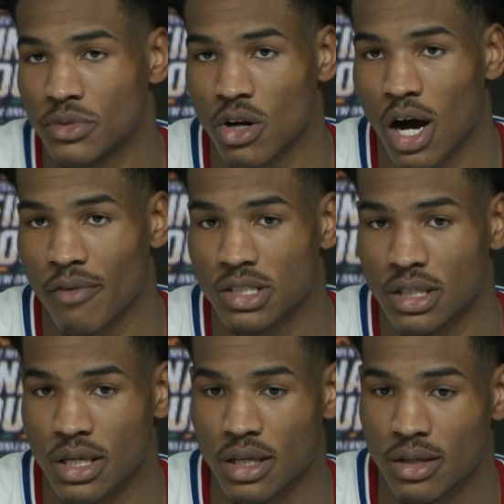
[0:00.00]

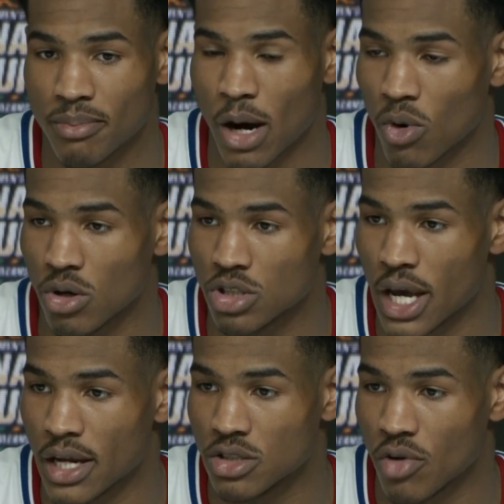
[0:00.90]
obviously my role's
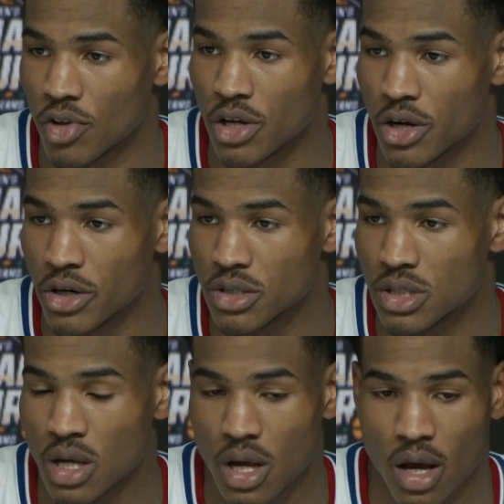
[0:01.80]
changed over the years.